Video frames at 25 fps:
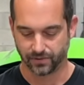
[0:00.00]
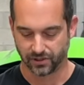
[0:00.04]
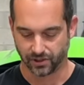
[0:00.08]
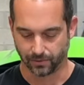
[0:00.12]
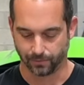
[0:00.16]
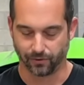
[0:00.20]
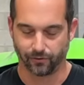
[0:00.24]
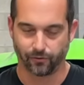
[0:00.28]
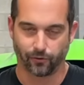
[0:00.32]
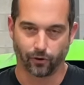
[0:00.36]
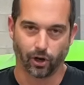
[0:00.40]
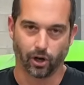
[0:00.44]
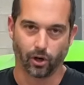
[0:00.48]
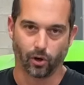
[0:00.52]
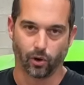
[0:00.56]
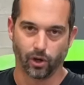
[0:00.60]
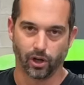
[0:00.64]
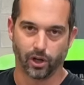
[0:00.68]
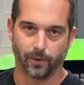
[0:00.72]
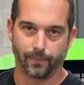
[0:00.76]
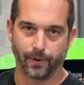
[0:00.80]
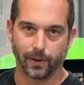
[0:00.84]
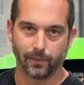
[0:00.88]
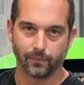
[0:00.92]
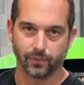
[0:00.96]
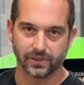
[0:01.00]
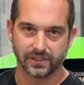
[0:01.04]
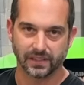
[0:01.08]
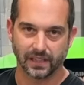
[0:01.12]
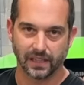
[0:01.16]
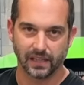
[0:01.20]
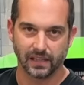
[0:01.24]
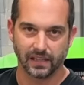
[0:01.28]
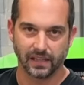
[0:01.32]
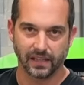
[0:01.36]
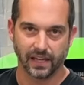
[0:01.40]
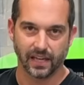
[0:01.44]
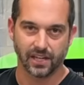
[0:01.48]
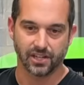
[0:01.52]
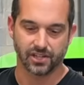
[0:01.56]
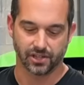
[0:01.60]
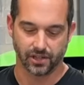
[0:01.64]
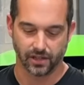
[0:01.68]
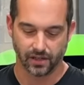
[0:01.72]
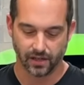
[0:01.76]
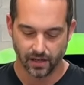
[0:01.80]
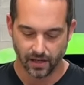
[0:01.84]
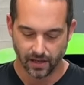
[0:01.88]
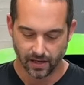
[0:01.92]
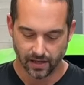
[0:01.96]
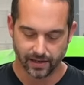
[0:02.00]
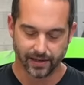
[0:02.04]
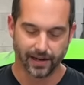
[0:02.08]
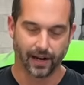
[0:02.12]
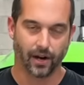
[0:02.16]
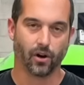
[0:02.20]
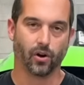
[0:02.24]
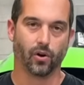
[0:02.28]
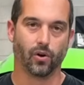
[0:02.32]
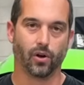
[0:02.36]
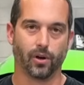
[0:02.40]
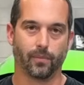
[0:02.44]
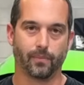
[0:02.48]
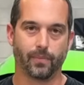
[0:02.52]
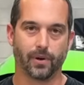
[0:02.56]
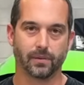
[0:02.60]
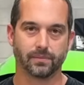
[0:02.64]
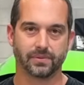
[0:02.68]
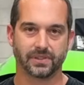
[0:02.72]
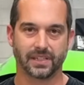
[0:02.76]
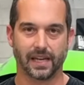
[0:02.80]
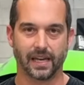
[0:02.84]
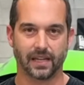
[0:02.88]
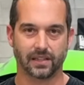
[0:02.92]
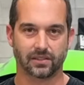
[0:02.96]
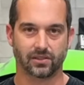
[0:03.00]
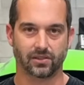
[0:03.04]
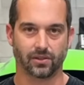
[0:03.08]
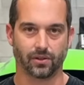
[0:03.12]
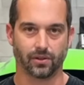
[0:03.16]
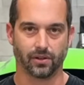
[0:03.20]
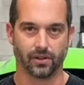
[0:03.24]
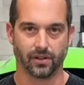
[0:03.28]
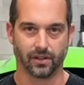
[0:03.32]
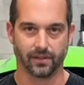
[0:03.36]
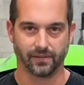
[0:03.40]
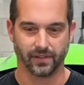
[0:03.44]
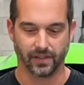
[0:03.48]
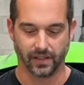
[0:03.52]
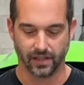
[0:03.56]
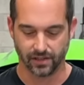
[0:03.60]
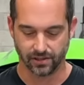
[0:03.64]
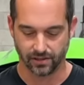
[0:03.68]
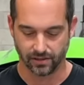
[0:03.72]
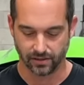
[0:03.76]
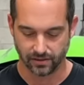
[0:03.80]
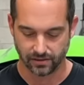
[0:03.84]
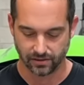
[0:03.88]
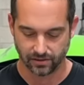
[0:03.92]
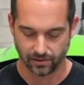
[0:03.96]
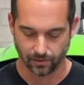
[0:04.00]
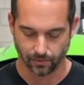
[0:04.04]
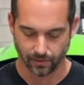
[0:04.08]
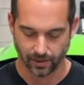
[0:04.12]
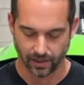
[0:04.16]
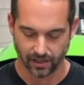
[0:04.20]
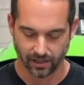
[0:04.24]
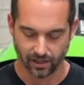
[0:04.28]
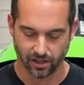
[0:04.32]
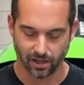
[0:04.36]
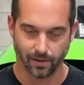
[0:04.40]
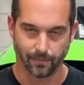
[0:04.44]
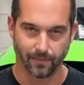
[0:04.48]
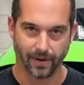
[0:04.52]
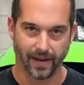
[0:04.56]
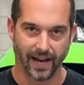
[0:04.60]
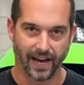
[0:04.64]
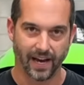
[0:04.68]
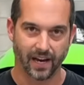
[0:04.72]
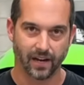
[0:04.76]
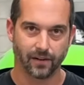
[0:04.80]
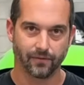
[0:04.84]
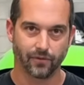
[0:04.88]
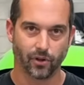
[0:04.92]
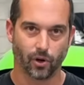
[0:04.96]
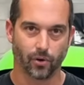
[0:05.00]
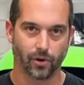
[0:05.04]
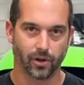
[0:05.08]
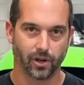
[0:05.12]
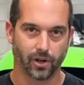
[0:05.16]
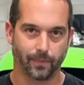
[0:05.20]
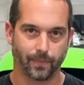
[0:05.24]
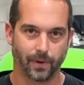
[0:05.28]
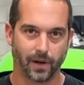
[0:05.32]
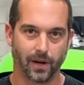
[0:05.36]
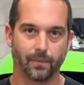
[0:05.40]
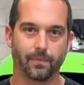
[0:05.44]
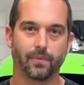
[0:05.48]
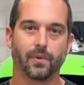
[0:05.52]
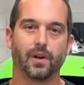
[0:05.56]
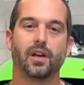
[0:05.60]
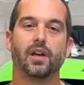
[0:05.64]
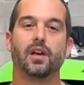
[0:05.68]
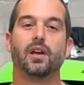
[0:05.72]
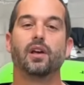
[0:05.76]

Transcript: So before our oil pump was in the engine, now our oil pump's external of the engine. So we're gonna come out of the oil pump.